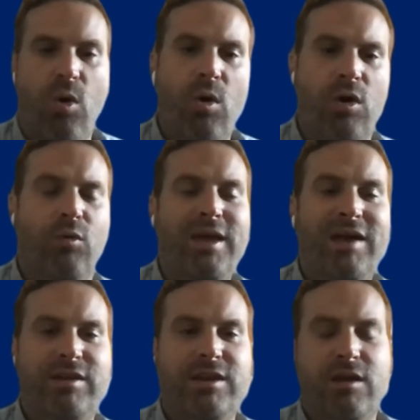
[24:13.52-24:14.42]
Or we
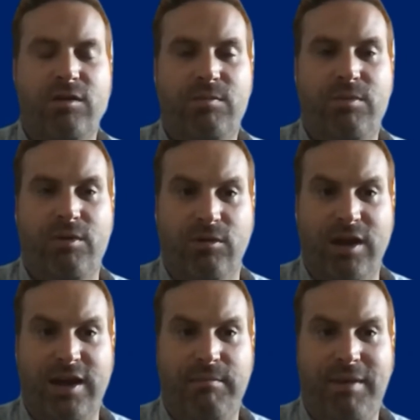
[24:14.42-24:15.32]
have another
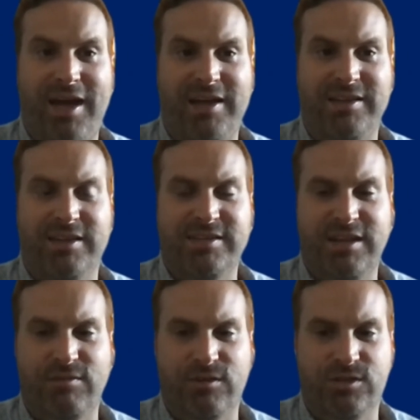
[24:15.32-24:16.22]
program at the
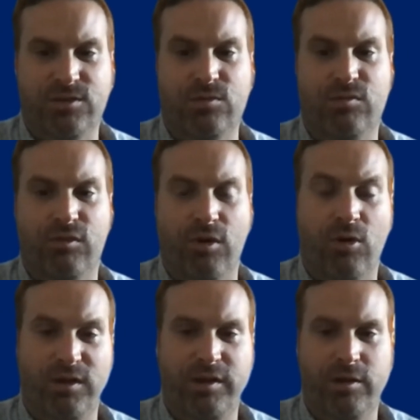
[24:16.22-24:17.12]
Stanford School for
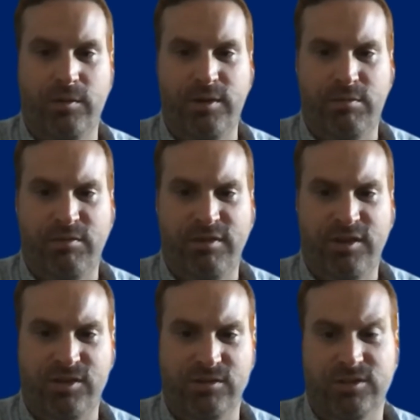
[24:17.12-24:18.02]
Early Career
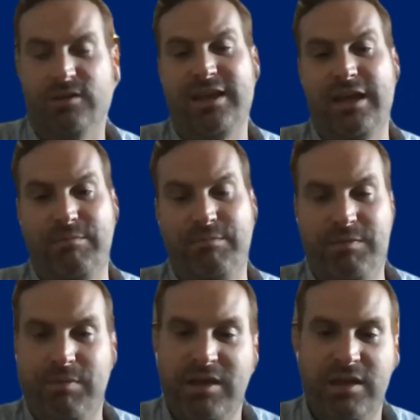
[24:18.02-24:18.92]
Professionals called the
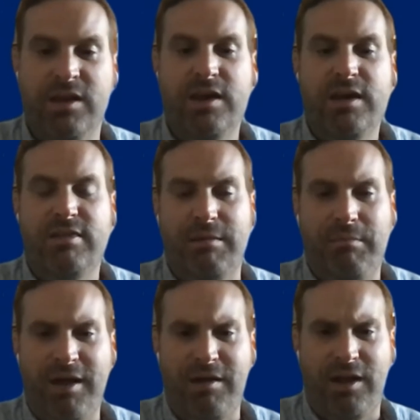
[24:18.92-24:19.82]
MPP that
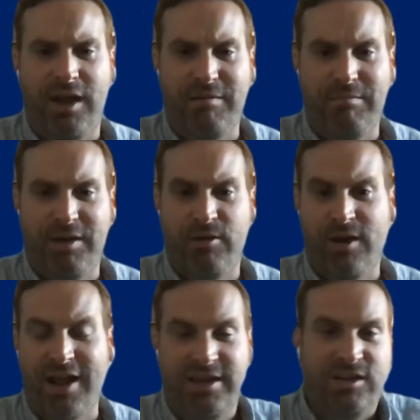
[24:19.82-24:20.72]
might align better,
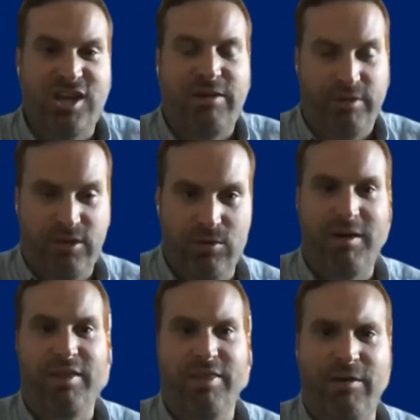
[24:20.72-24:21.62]
and I can chat with you
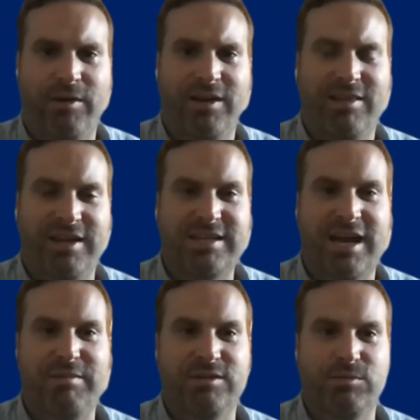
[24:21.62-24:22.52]
about that one at that
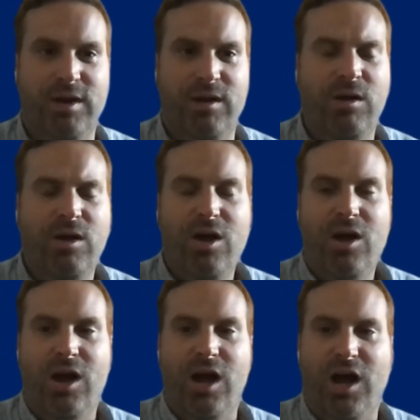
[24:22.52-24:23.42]
time as well.
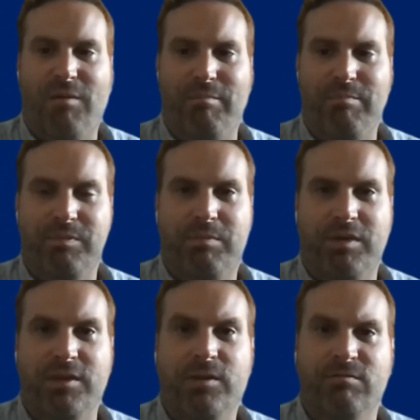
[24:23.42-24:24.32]

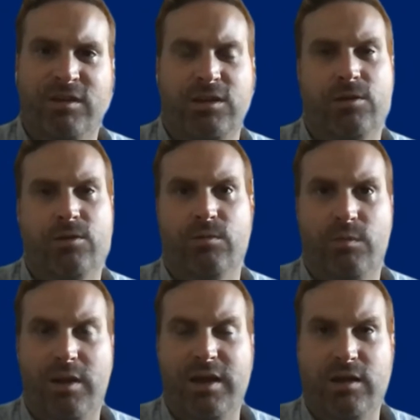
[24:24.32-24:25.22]
But the convenio
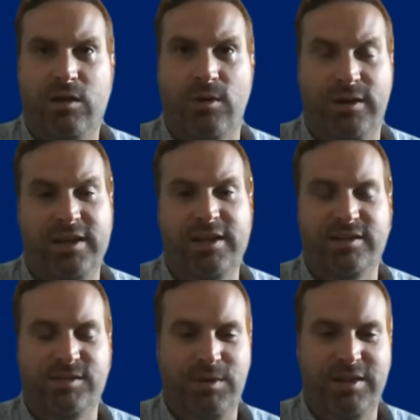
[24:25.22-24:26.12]
currently
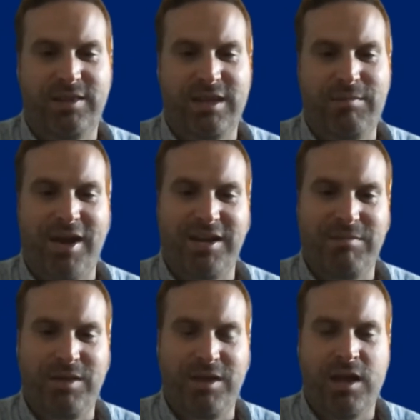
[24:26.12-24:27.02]
is with
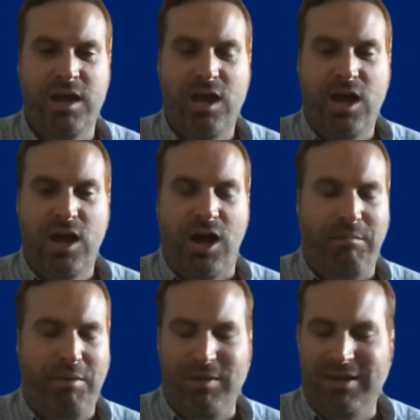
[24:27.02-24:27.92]
MIDP,
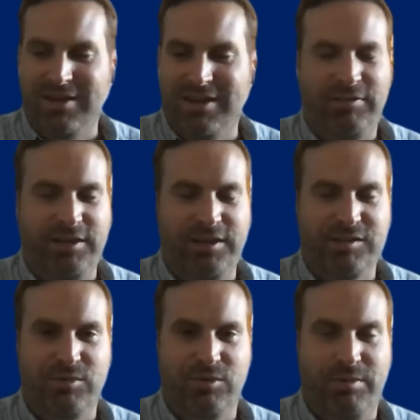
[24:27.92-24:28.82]
but we can definitely
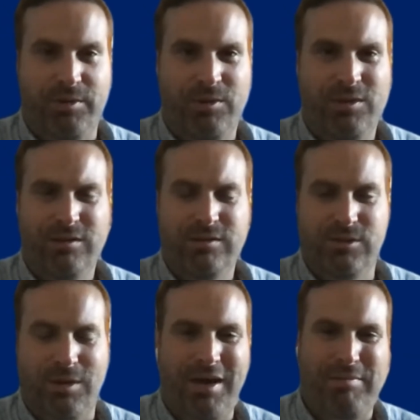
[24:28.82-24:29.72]
explore both.
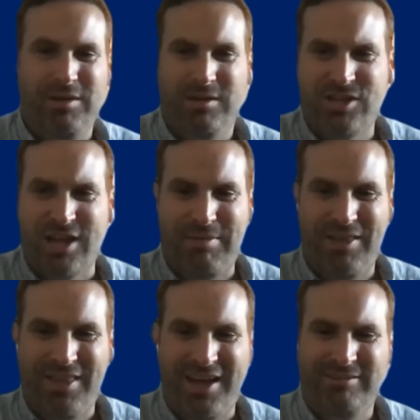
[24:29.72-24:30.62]
So I'm happy to chat
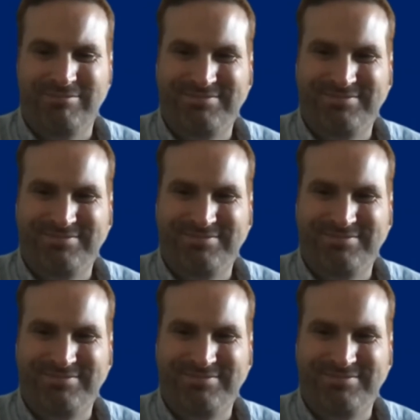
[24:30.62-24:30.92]
about that.